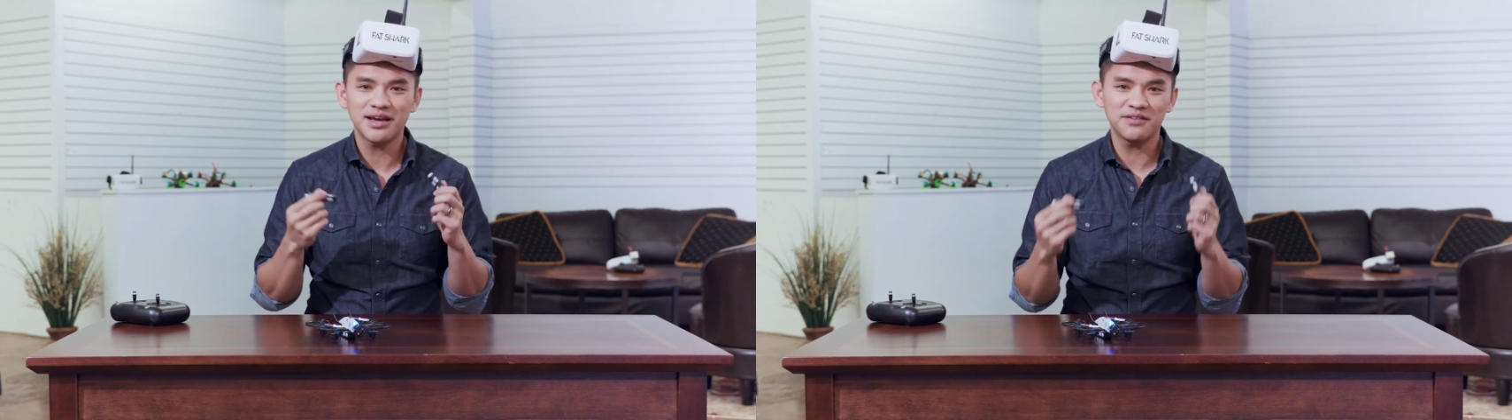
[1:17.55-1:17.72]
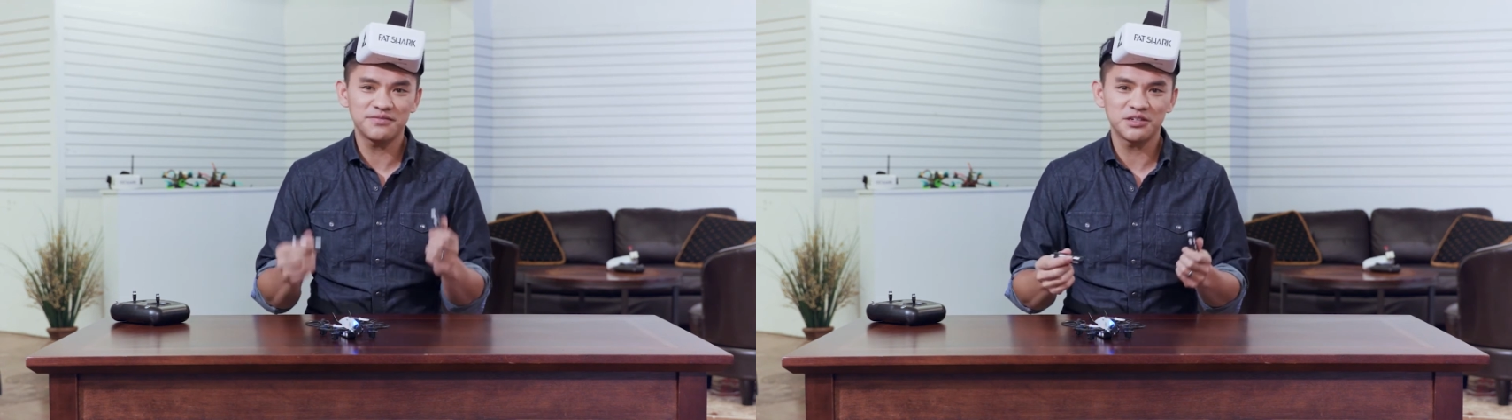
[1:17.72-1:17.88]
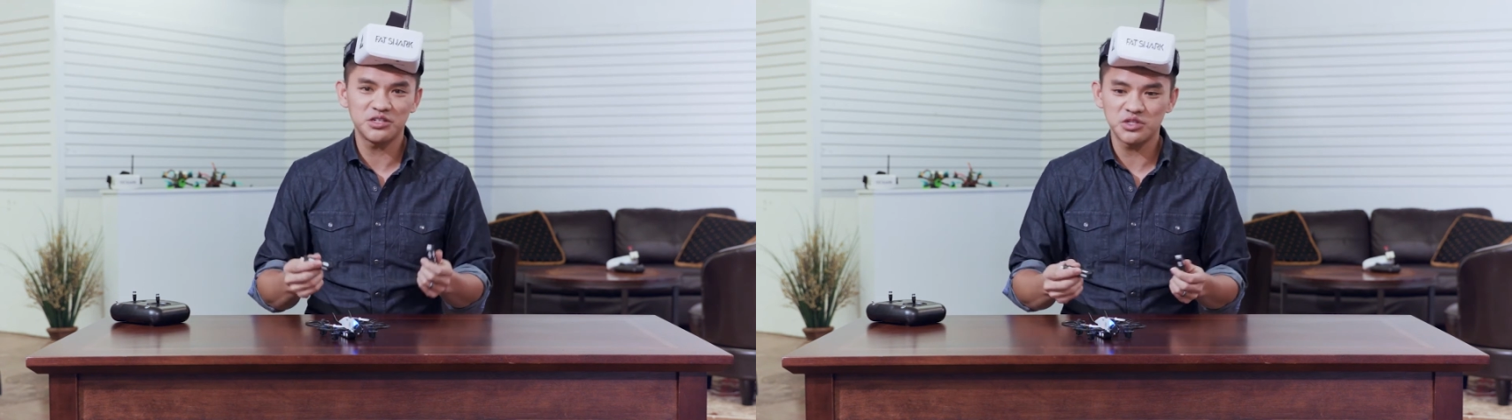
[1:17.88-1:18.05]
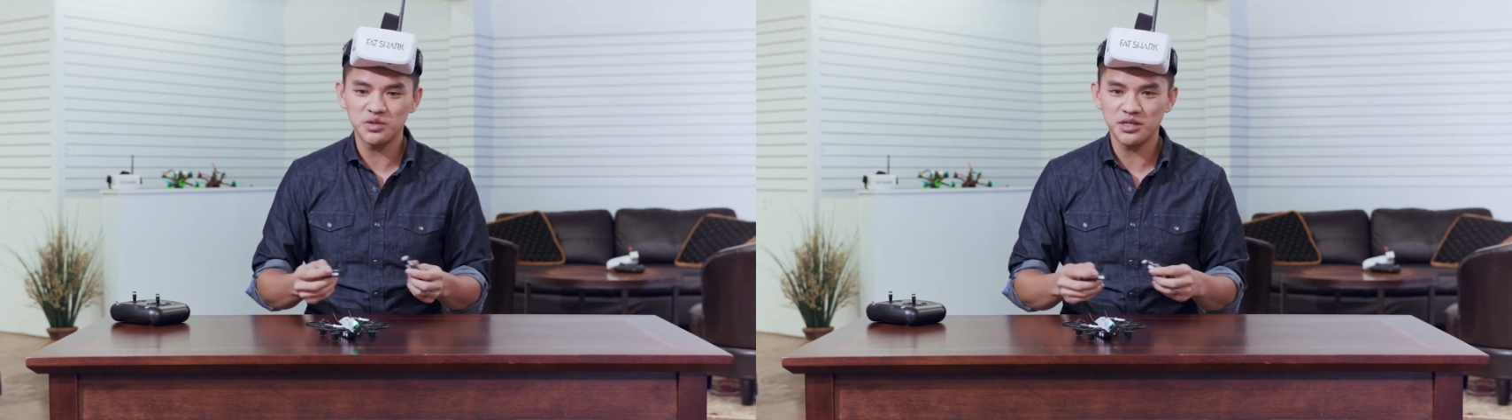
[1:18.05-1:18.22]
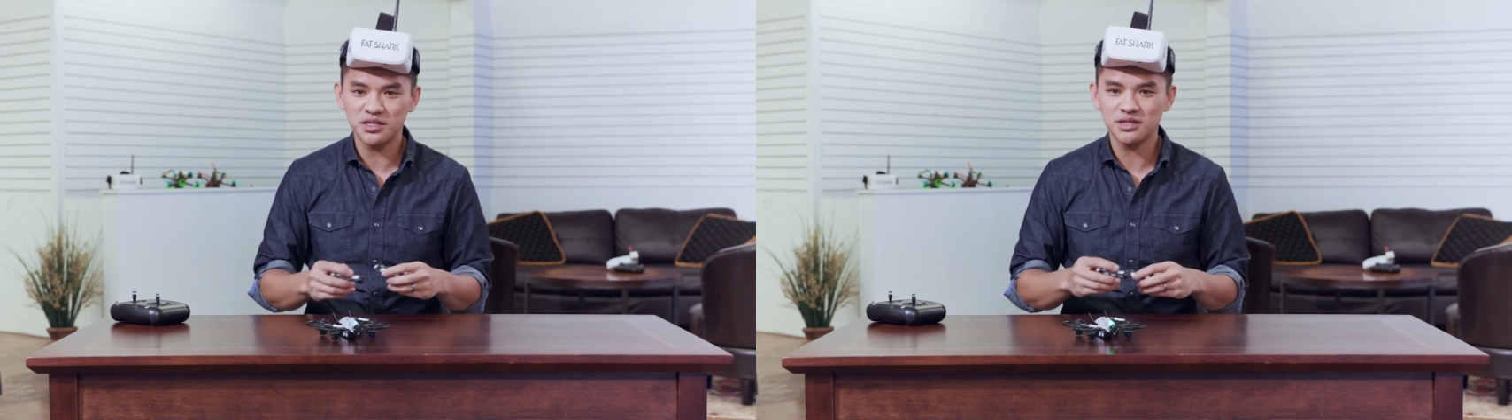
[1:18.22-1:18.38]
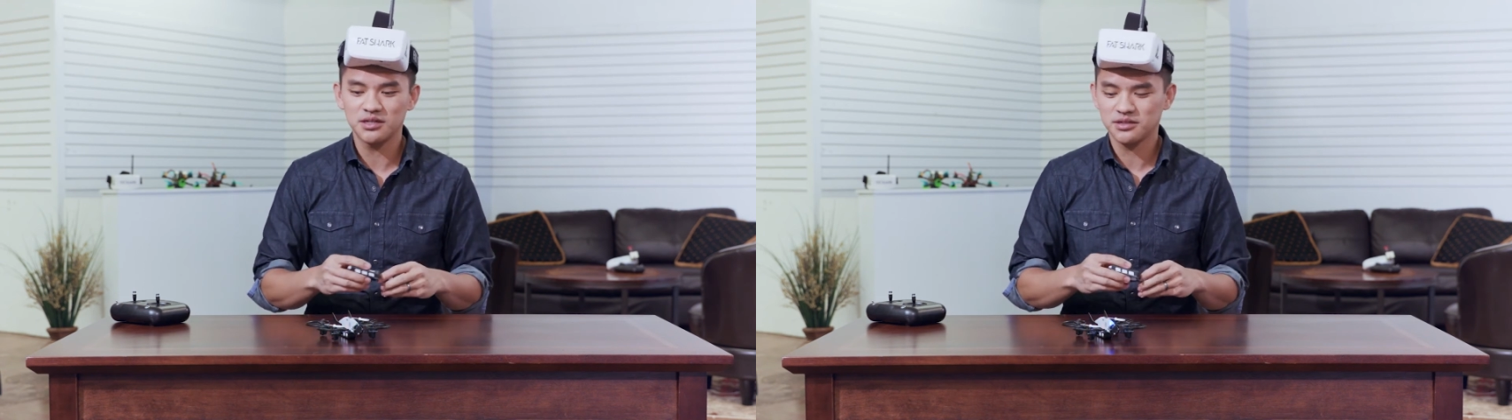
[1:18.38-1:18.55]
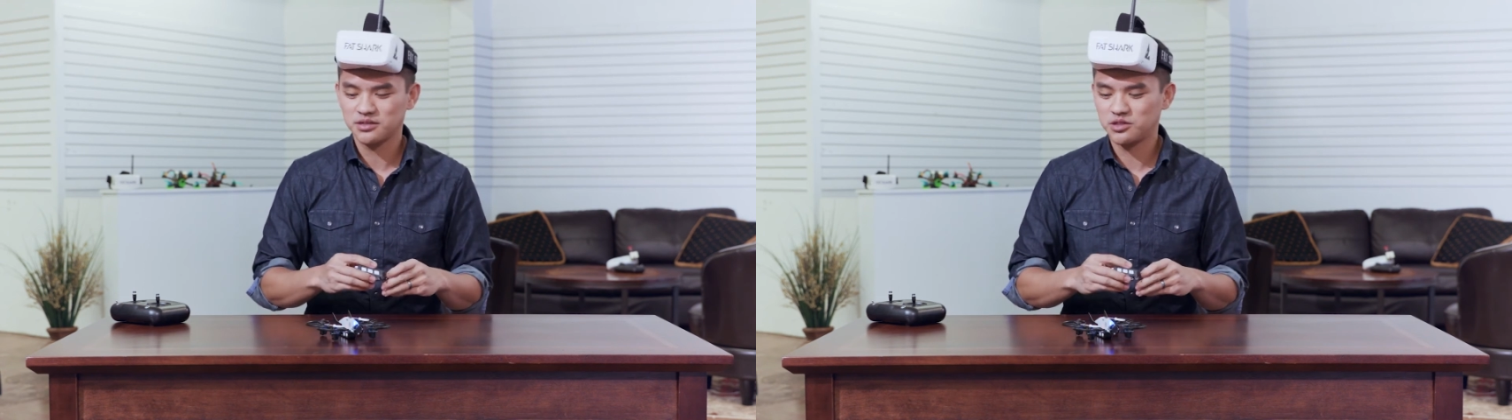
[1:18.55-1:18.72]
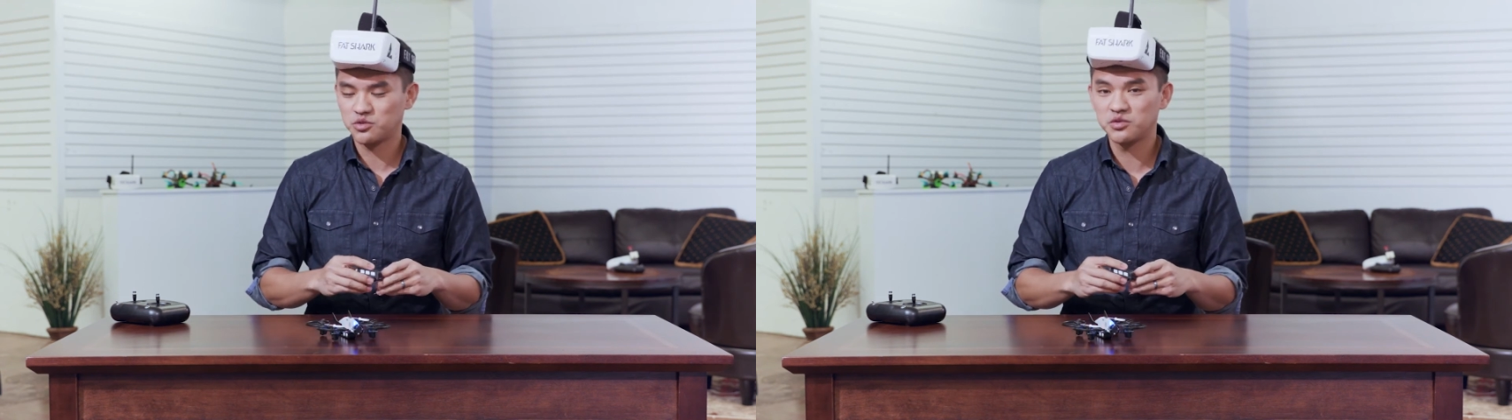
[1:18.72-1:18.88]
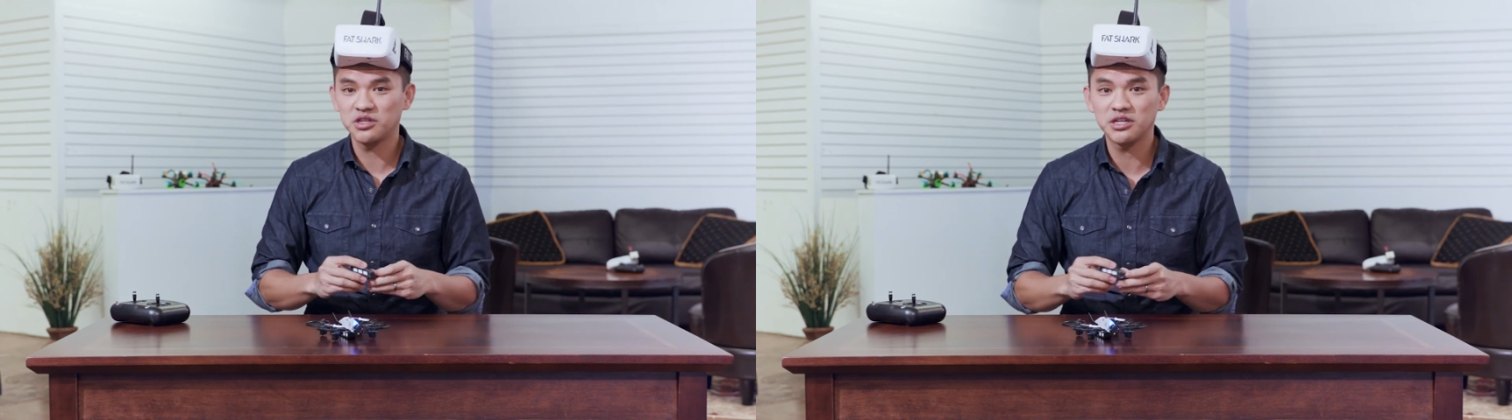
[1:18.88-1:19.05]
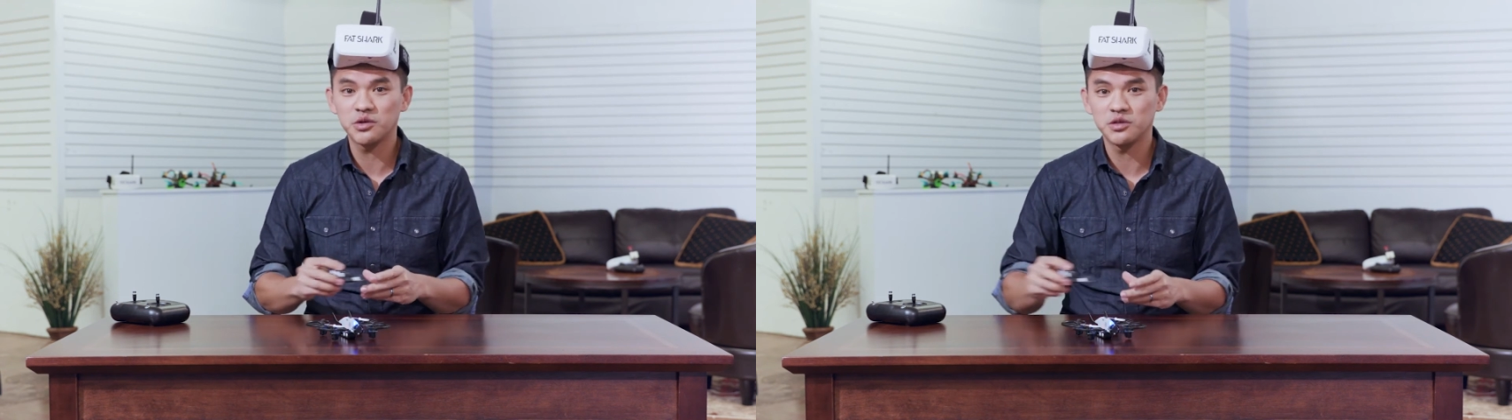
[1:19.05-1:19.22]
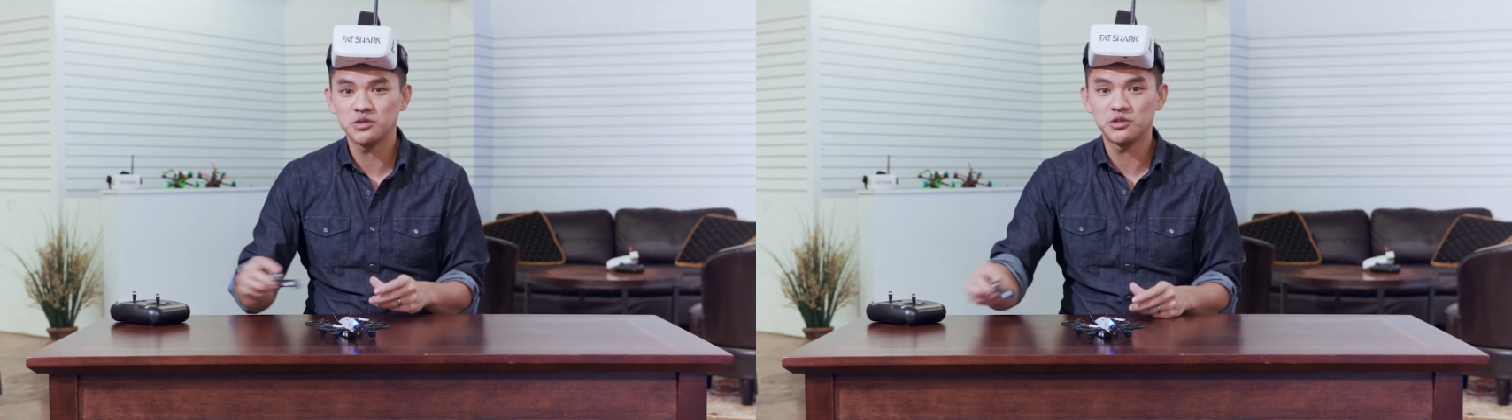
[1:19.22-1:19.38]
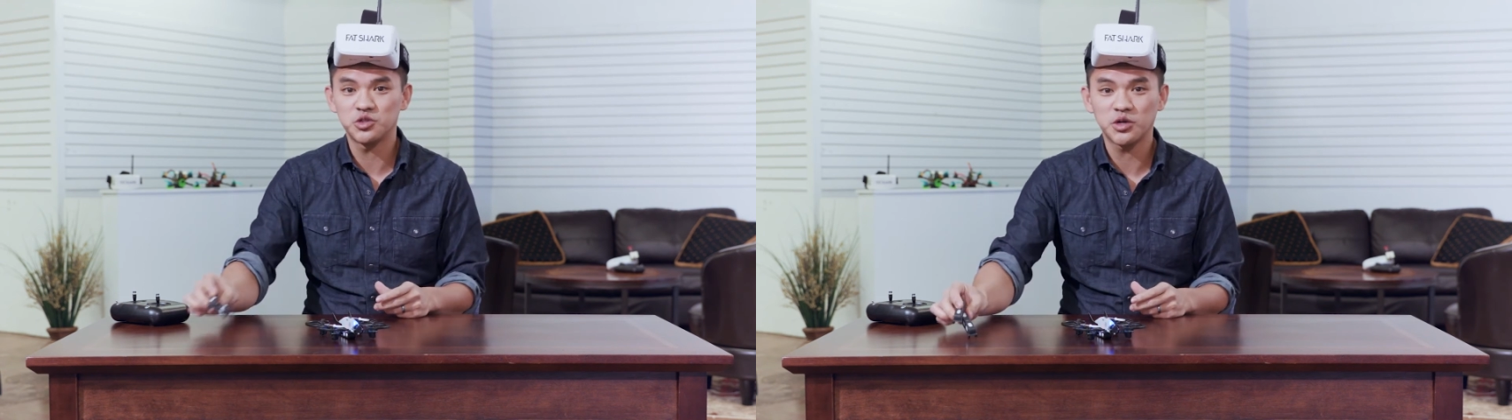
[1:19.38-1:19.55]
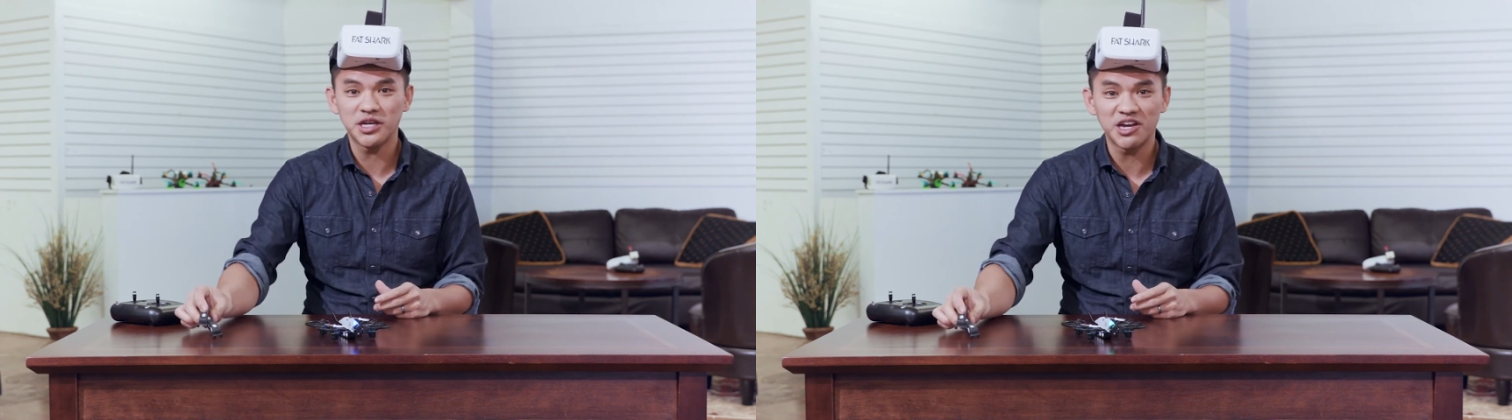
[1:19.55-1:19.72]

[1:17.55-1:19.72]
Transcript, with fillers: Have fun doing it. You're really going to enjoy